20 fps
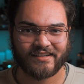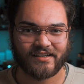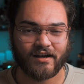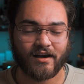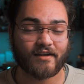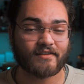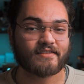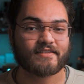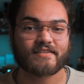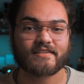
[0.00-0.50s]

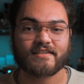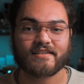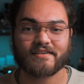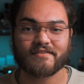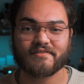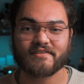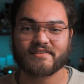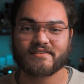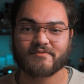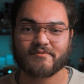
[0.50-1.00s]
Honestly,
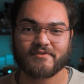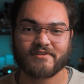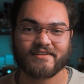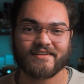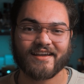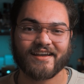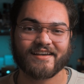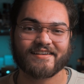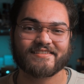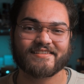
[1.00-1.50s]
this
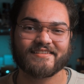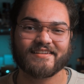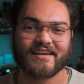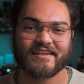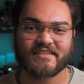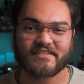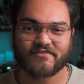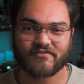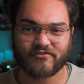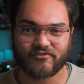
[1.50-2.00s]
one has a
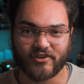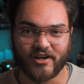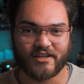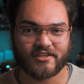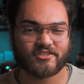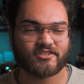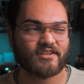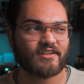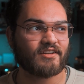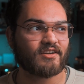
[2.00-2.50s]
nice
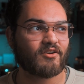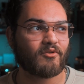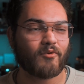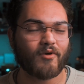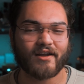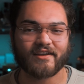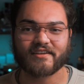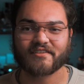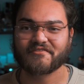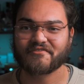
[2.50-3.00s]
fresh and
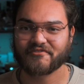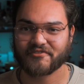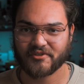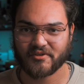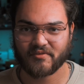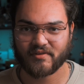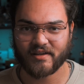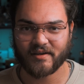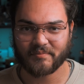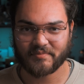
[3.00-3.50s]
aquatic
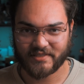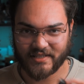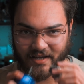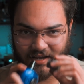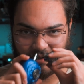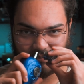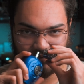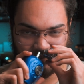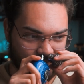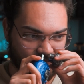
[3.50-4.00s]
fruit up top,